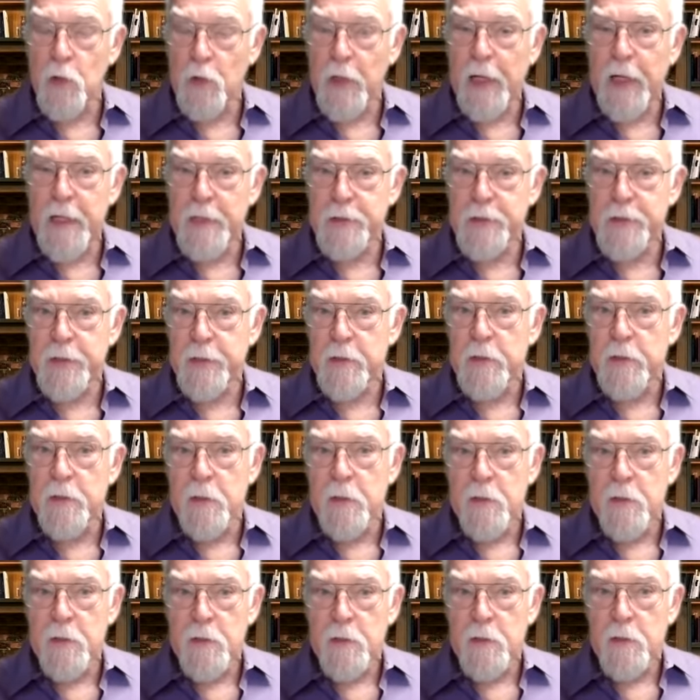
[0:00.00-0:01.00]
location,
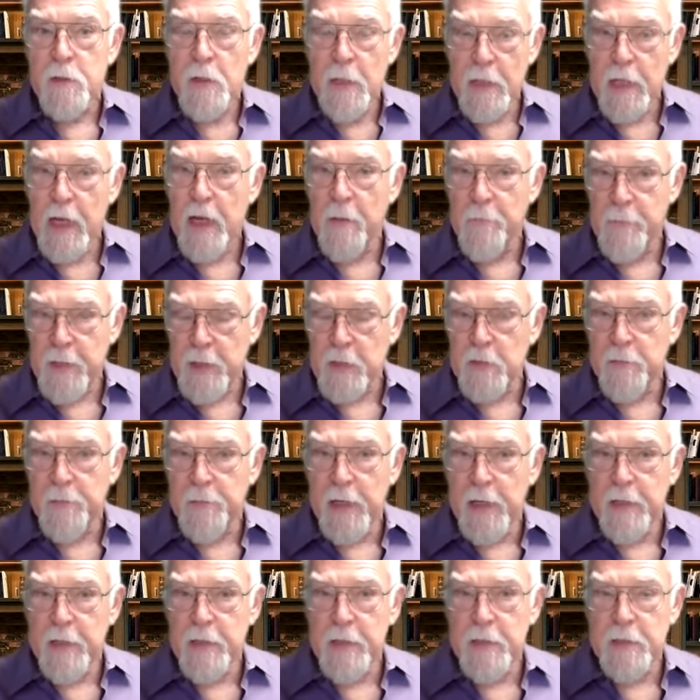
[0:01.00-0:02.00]
and how big the
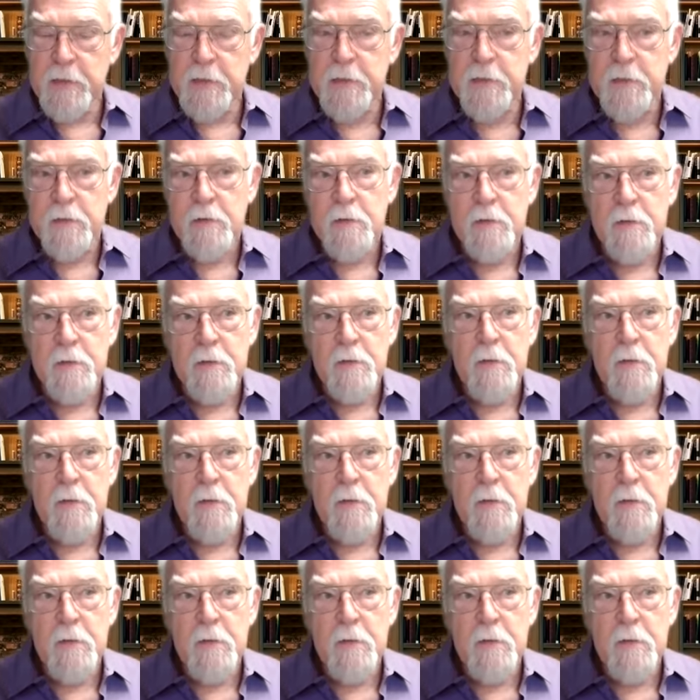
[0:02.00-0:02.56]
bite is.